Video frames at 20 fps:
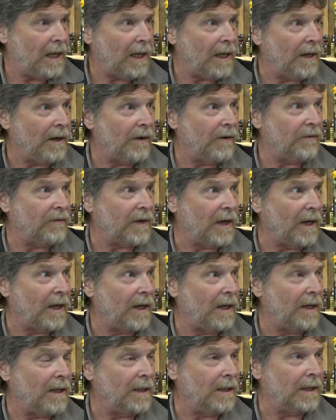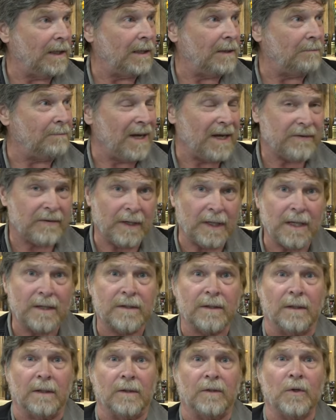It is basically
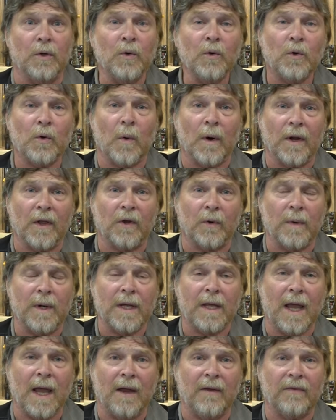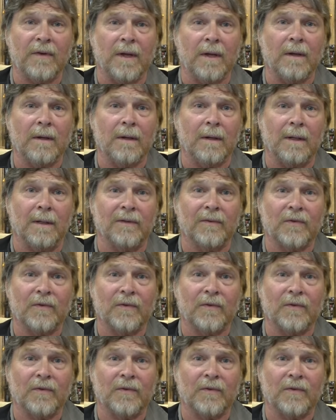it's a 223 casing,